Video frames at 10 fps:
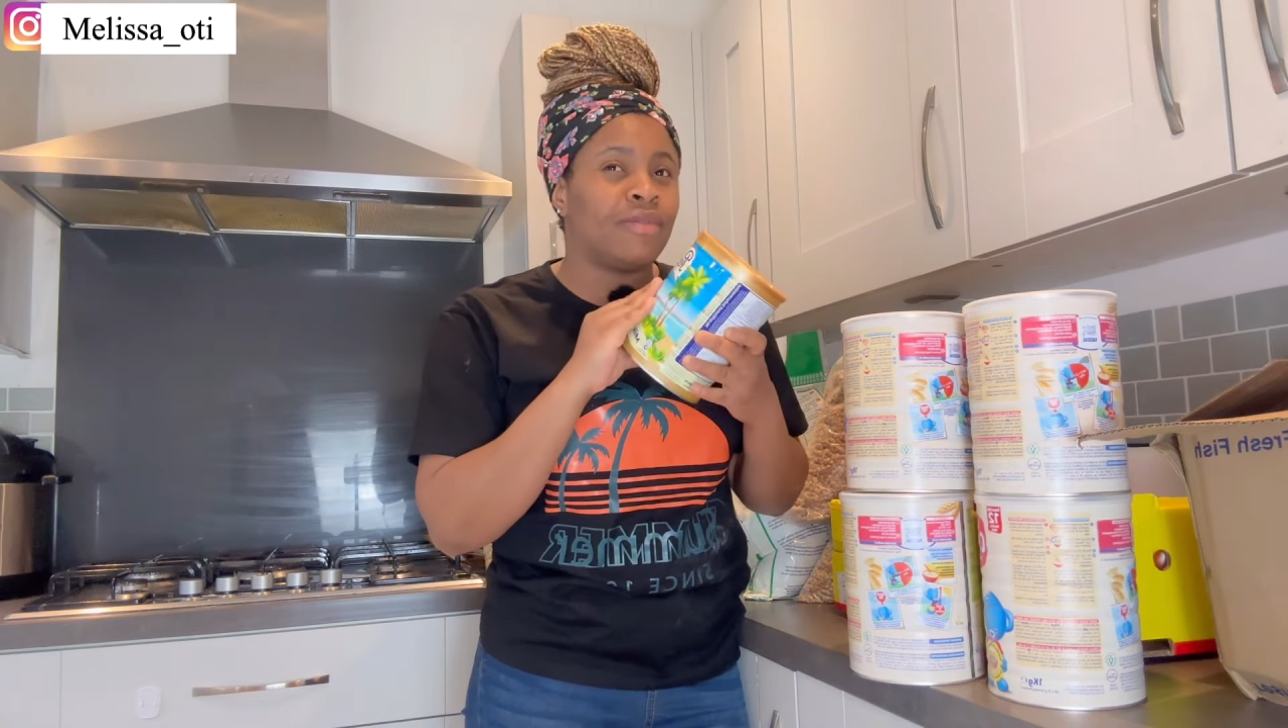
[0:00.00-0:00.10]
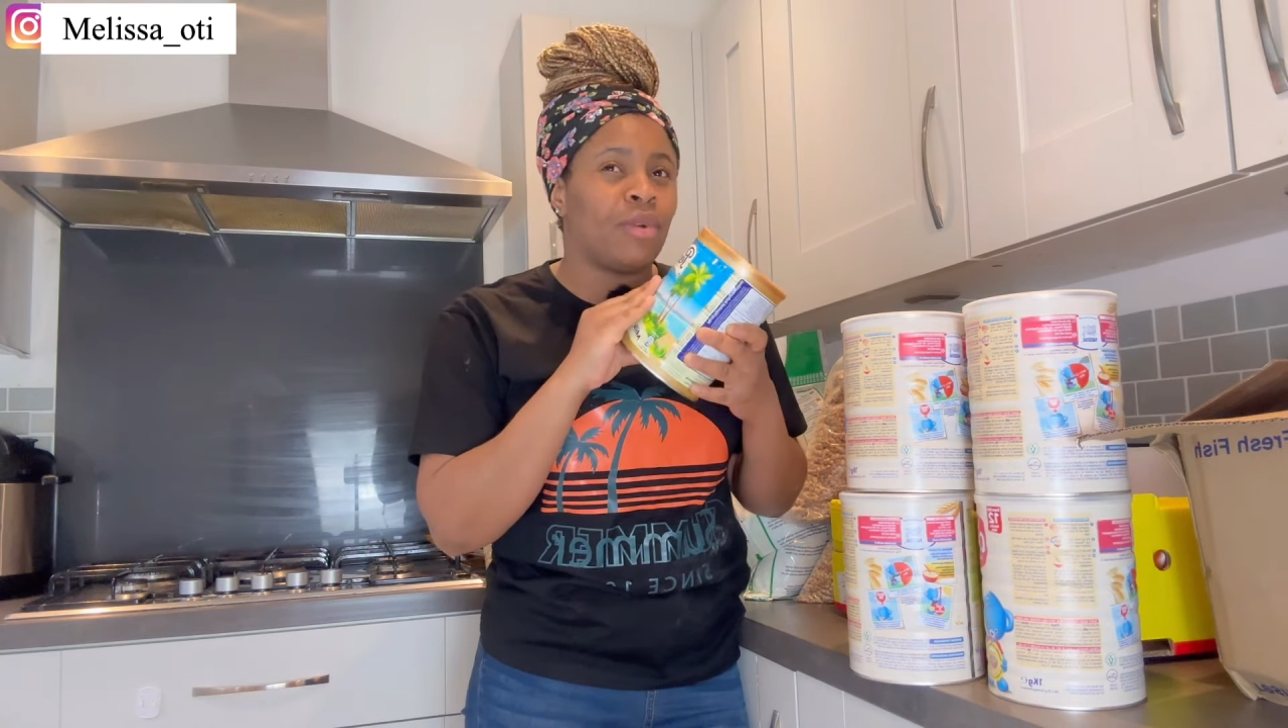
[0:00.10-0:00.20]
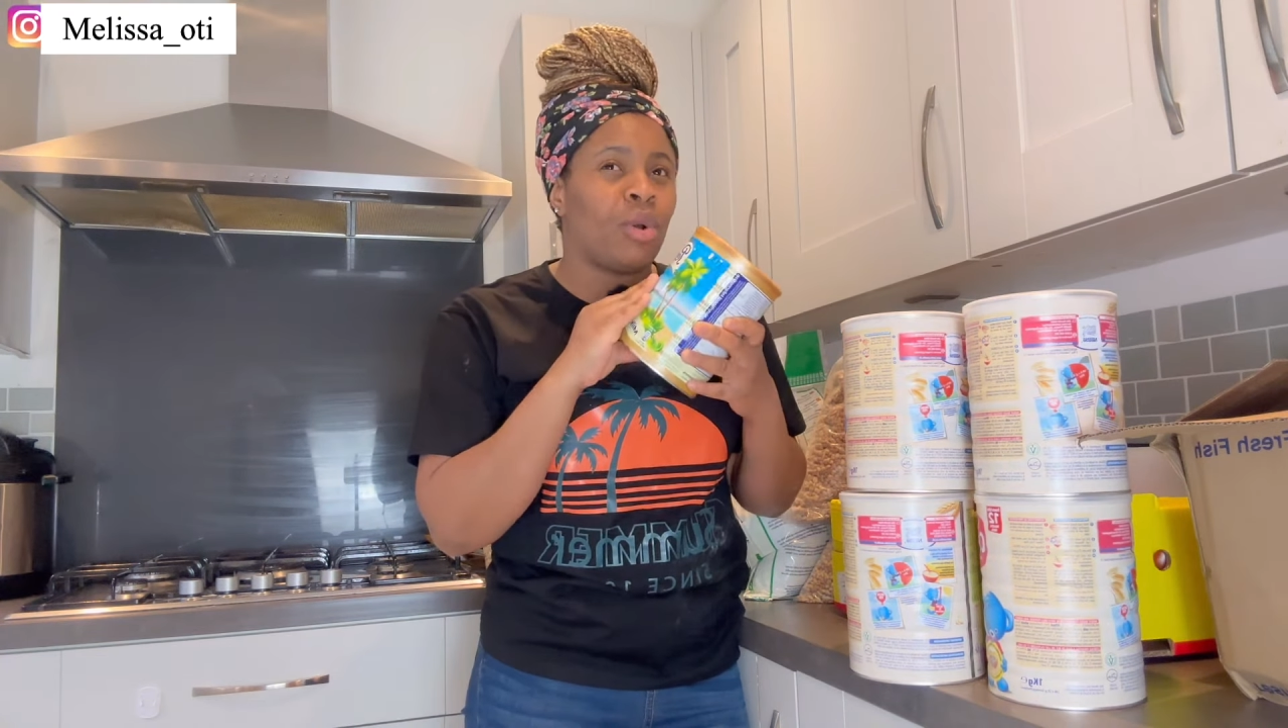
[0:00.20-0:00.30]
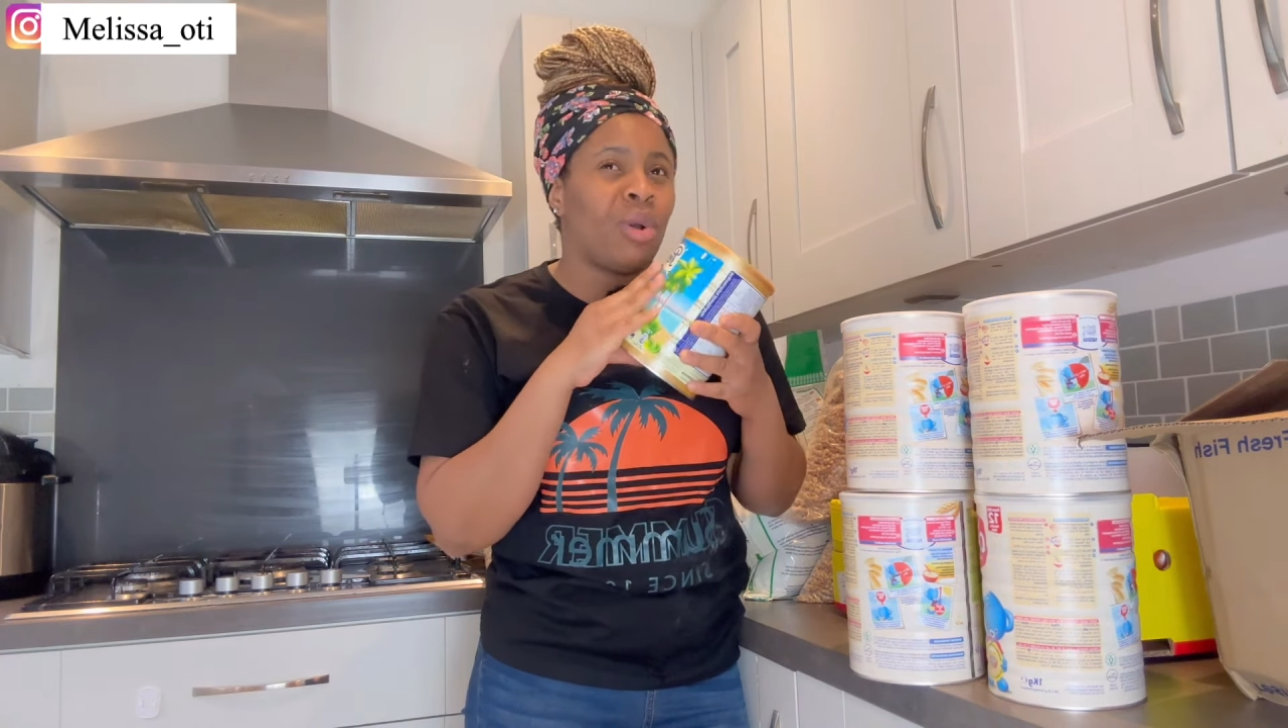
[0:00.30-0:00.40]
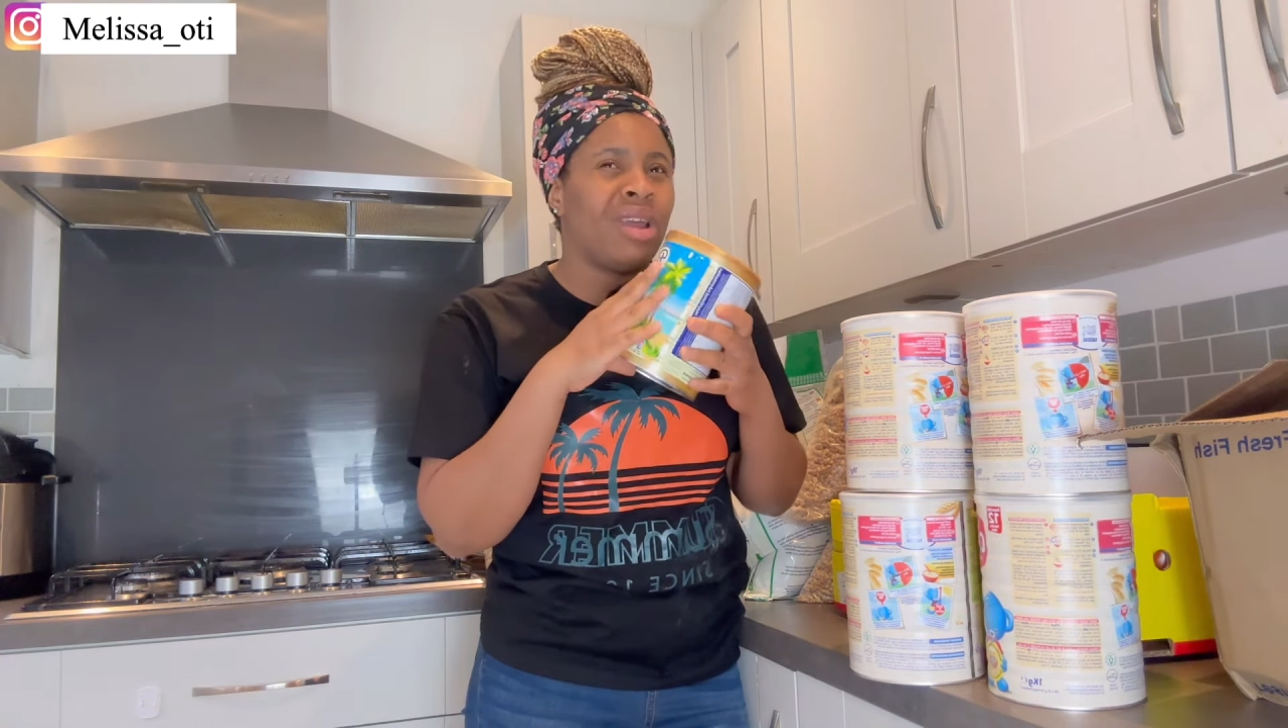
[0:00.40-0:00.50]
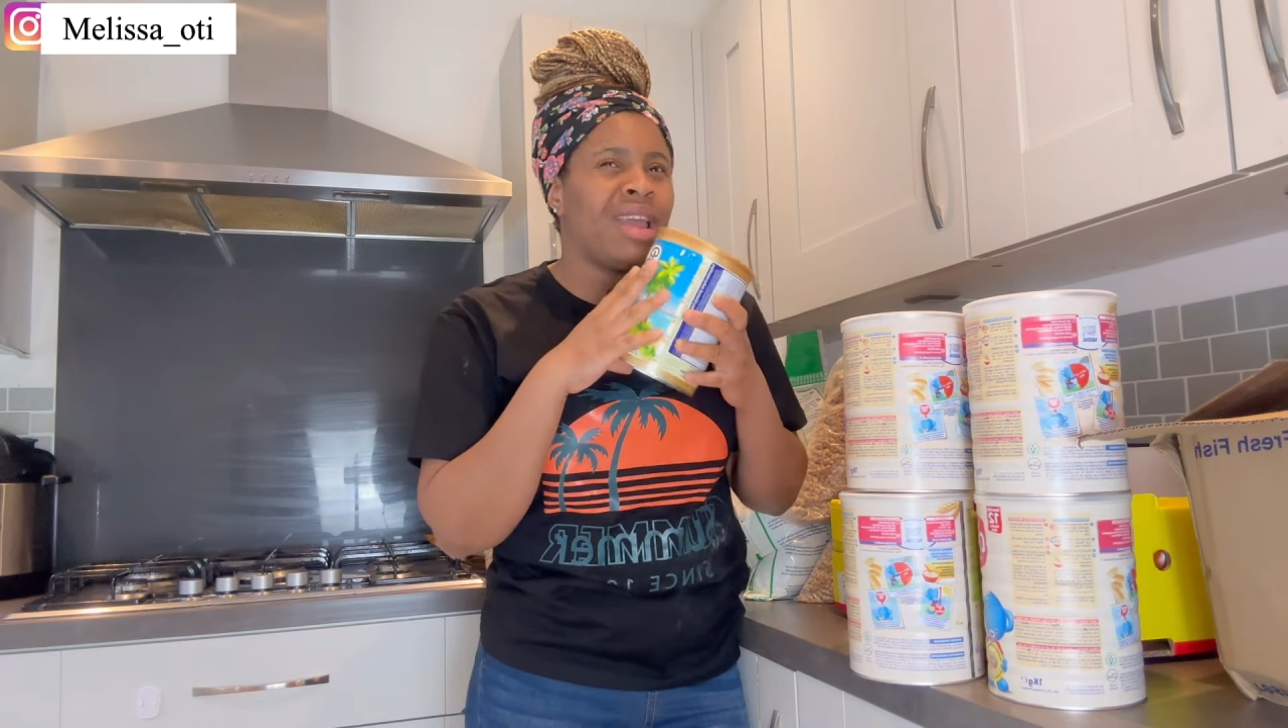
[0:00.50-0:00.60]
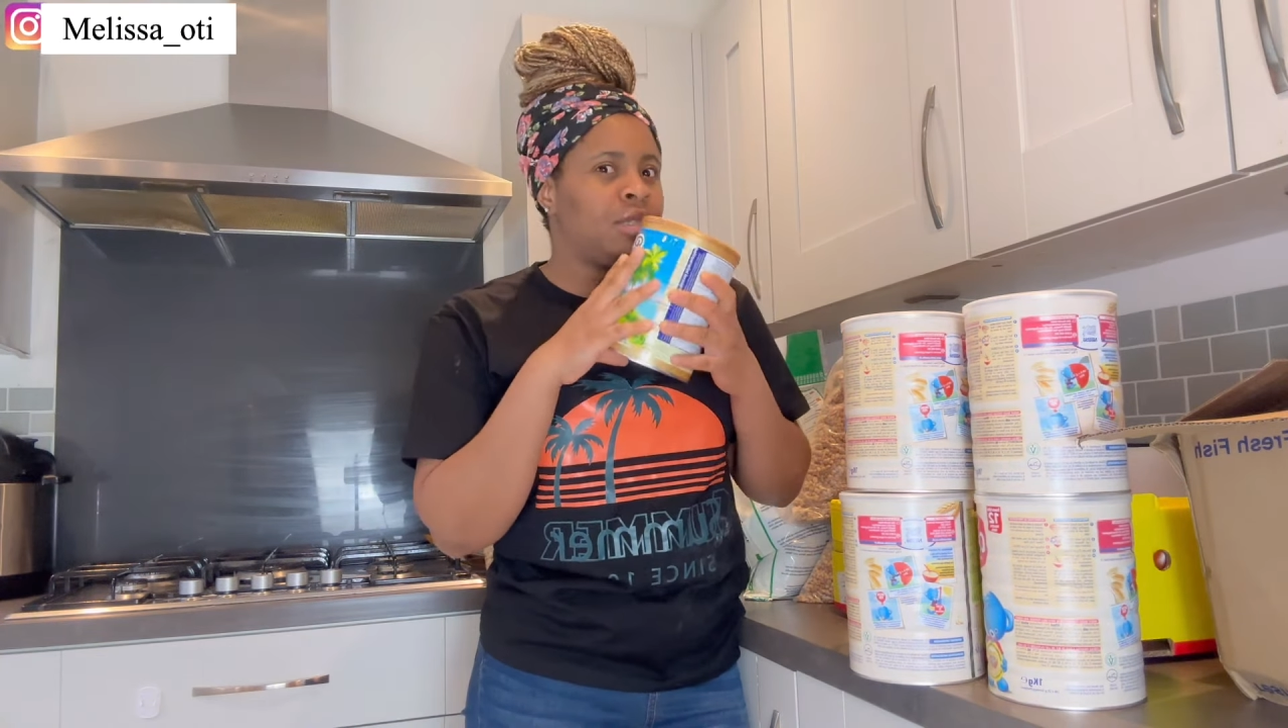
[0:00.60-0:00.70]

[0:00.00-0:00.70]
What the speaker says: for